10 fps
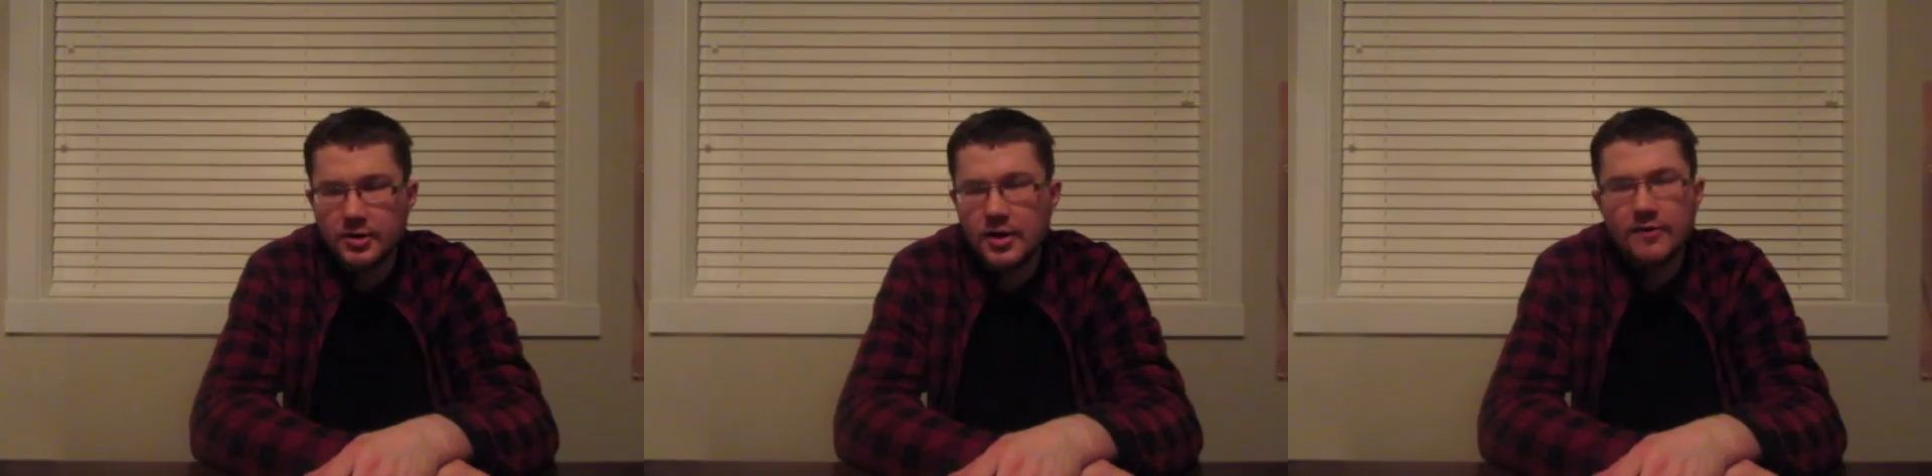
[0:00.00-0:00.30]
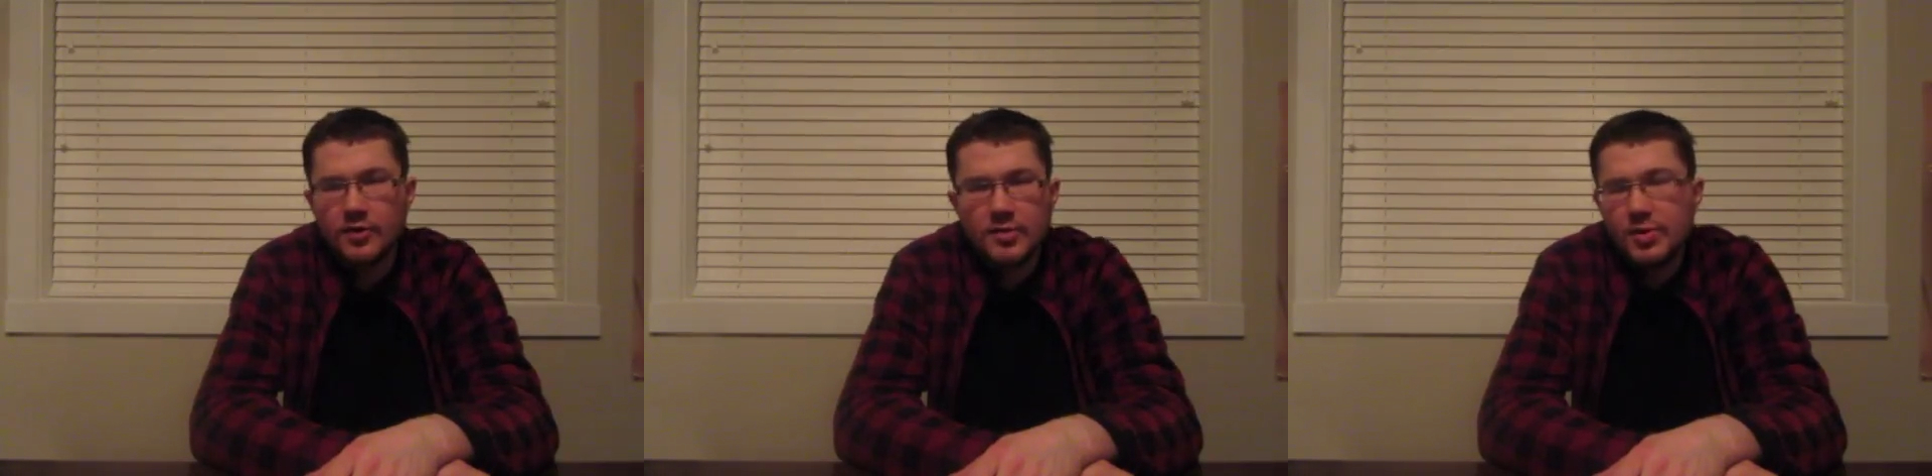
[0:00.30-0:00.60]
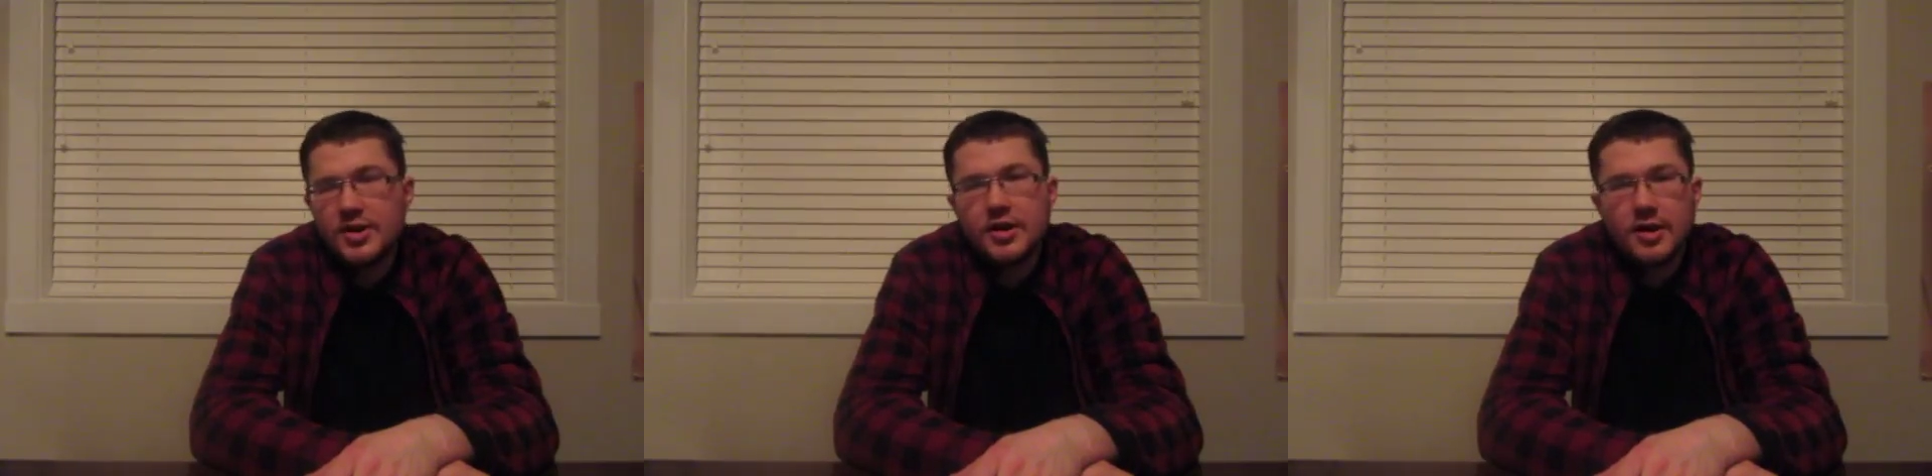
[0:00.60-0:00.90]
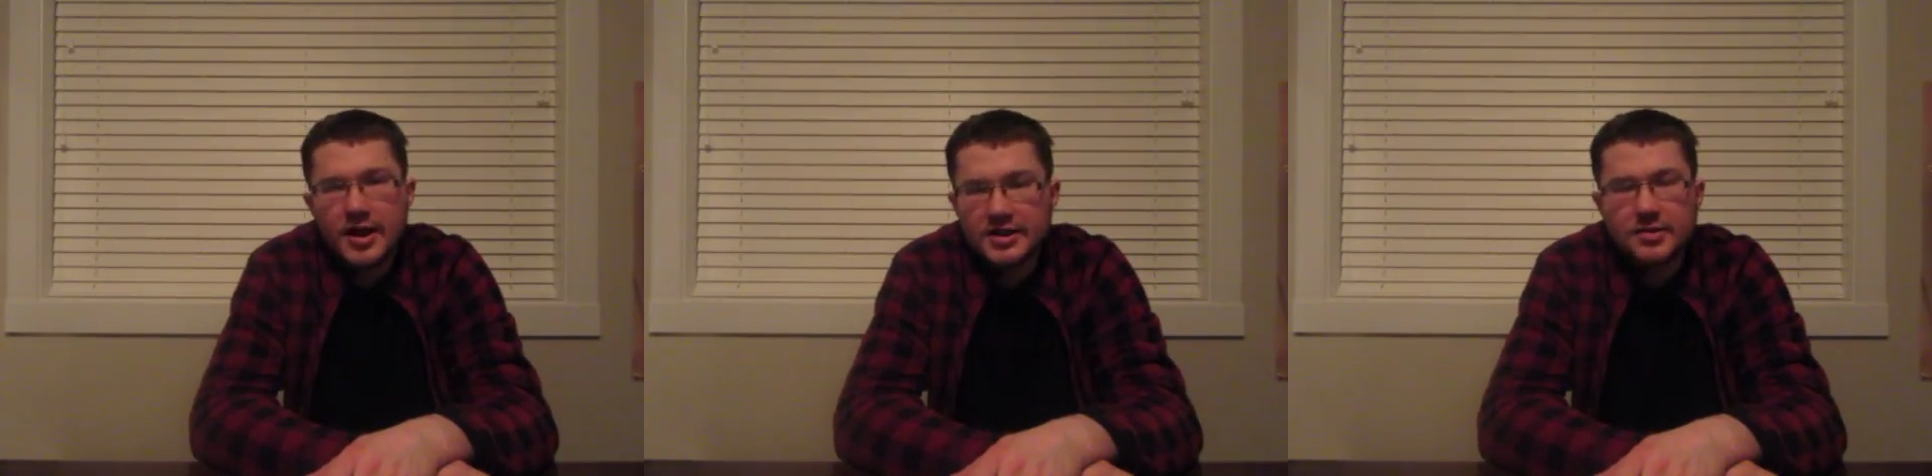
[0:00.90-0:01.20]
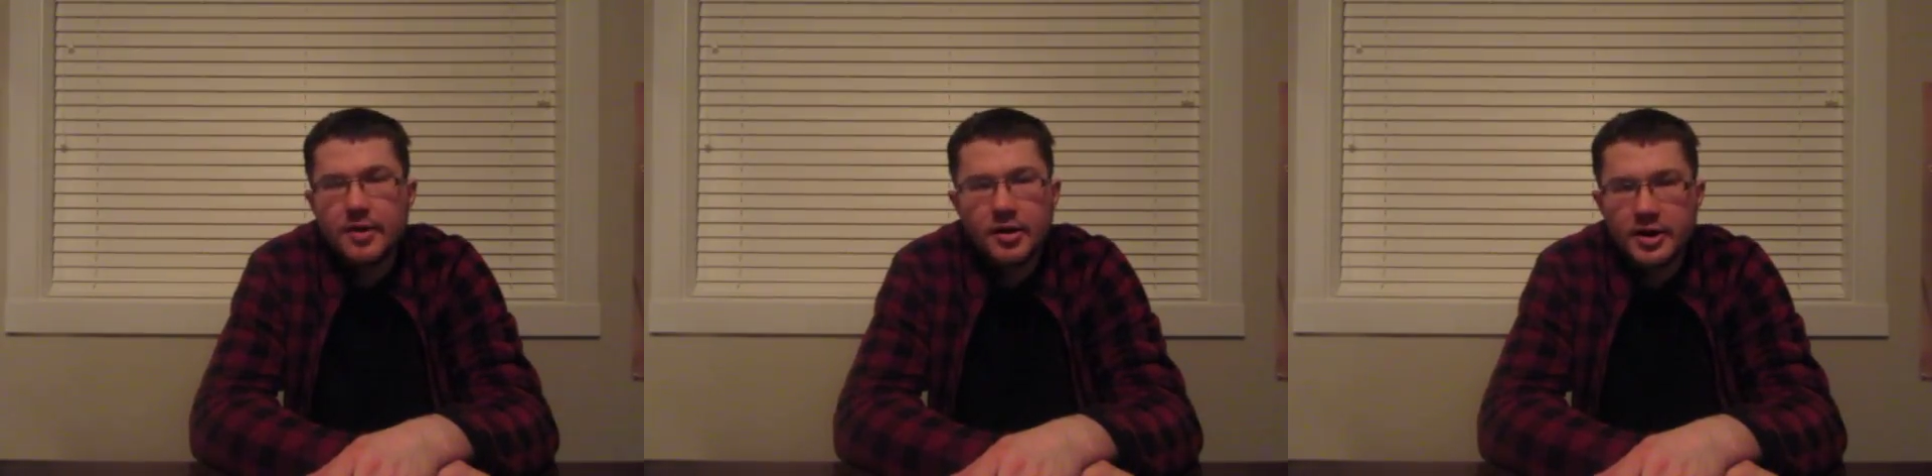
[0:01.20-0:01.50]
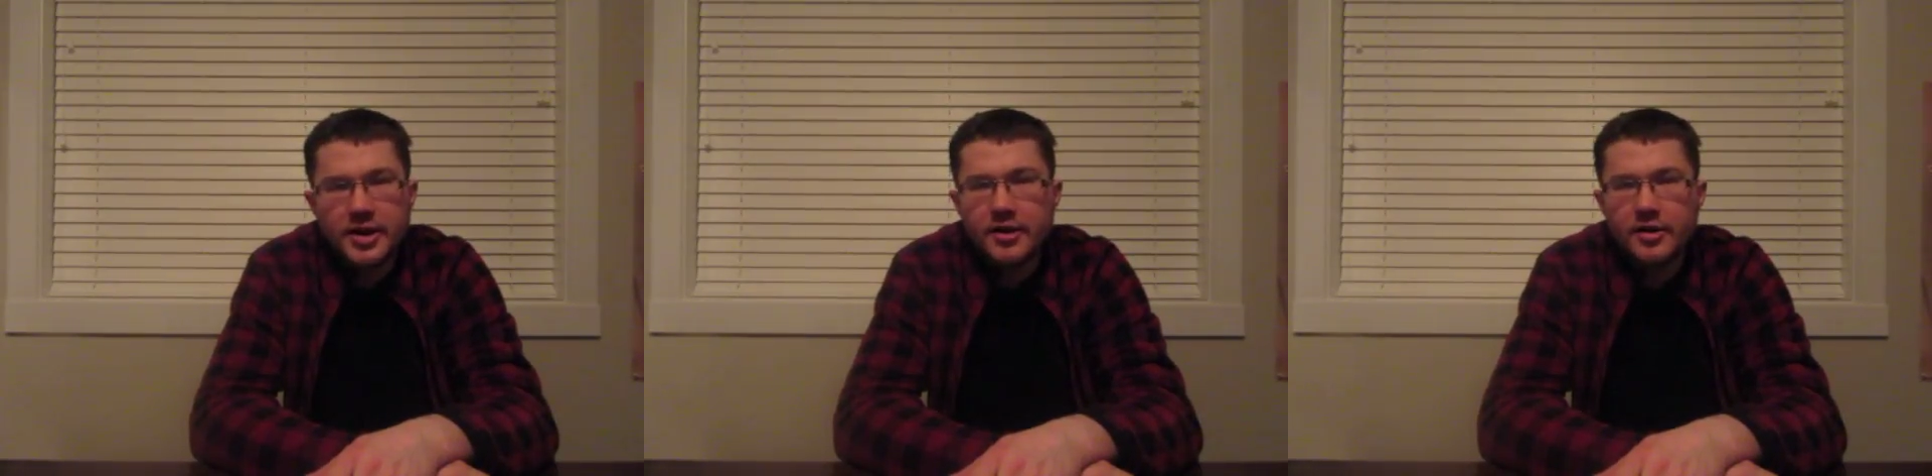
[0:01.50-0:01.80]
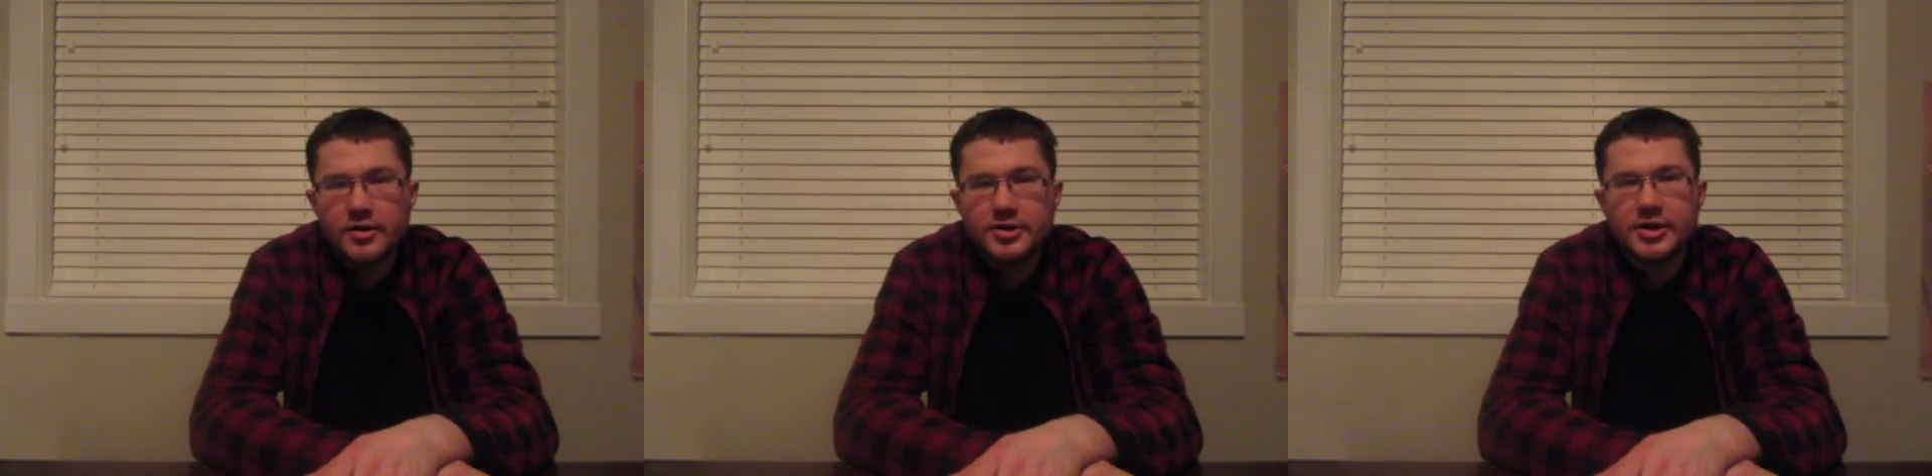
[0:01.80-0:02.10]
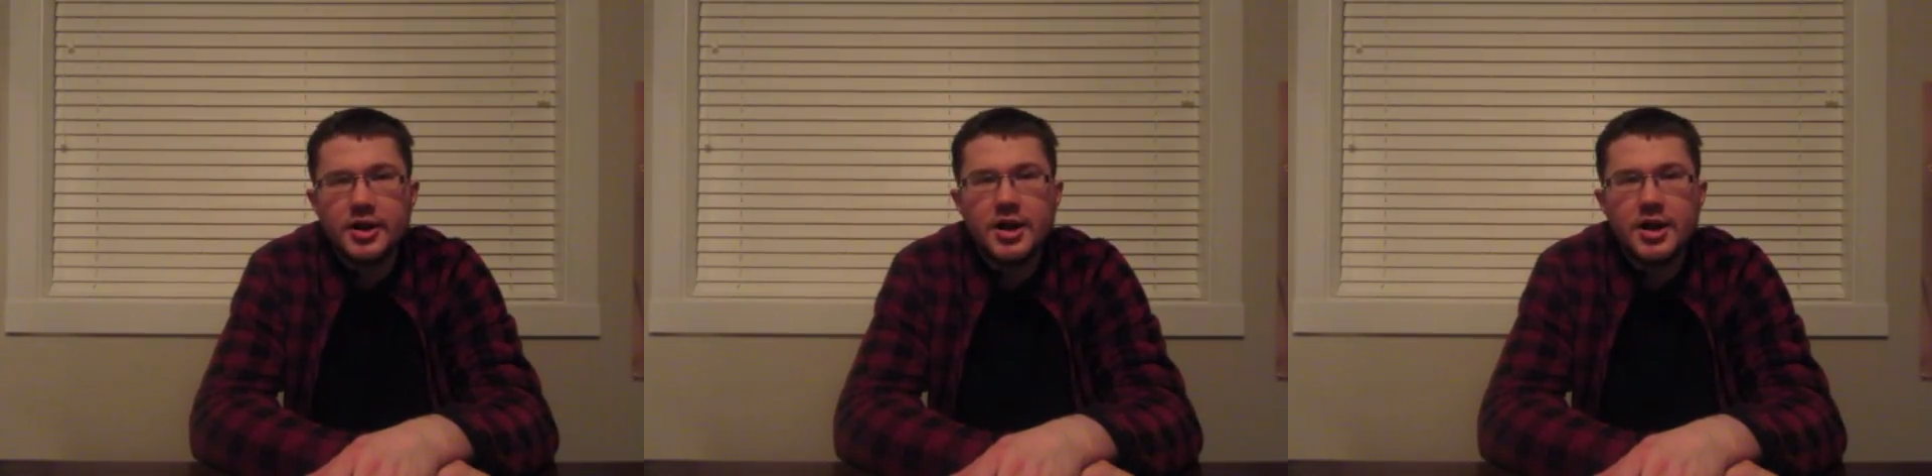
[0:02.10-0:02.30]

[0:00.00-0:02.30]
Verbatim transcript: you know I've only been here X amount of years.